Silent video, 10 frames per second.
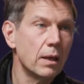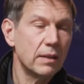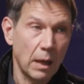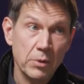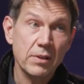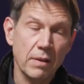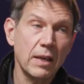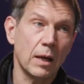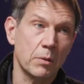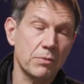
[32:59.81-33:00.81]
That was the
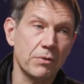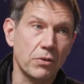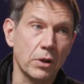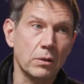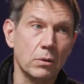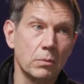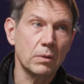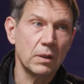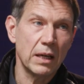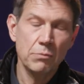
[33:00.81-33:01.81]
thing I was referring to.
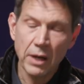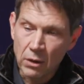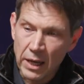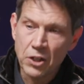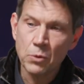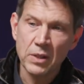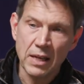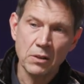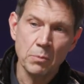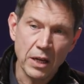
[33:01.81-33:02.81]
The regulation was
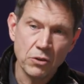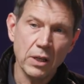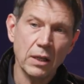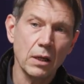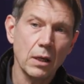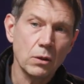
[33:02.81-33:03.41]
asymmetric